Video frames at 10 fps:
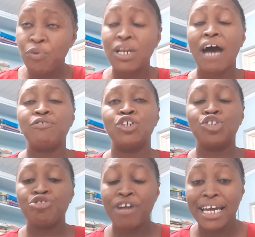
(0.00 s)
we'd have to
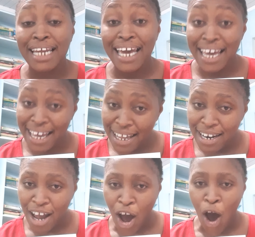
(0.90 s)
trade in